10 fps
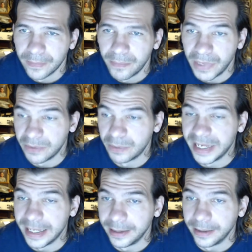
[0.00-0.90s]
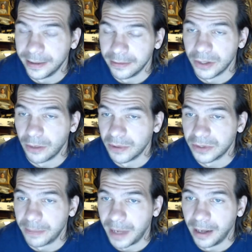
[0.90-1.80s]
But it was big. It was almost
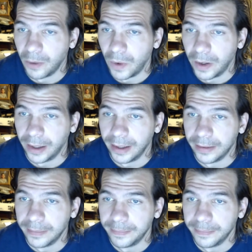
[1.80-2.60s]
a mile wide.